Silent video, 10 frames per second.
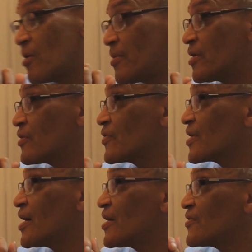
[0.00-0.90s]
I met other
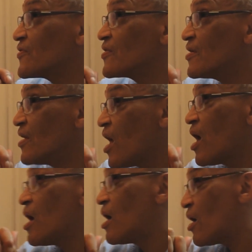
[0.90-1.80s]
guys.
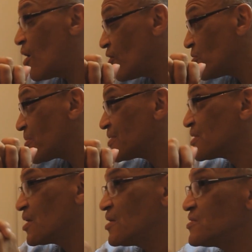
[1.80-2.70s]
Oh, you paint
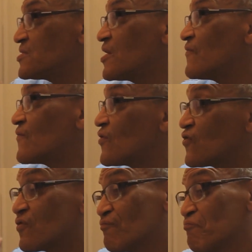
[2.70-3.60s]
the inside
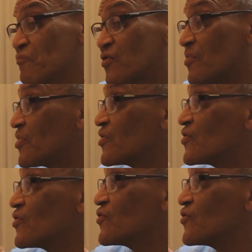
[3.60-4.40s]
first, something so